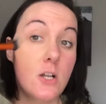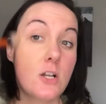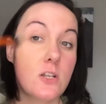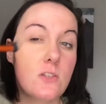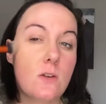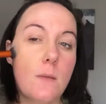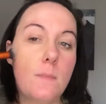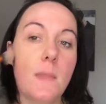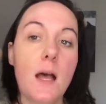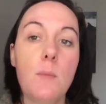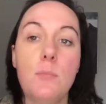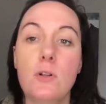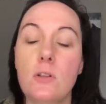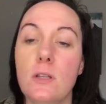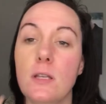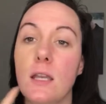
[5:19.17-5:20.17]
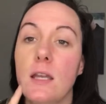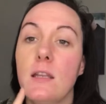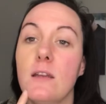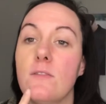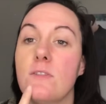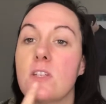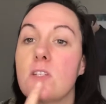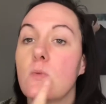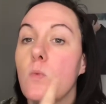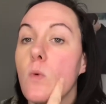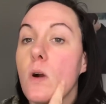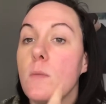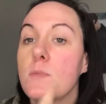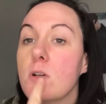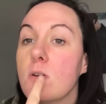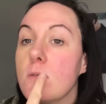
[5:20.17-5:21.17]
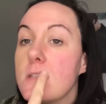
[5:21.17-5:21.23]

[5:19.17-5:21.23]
so I'm not pulling any of this warm tone.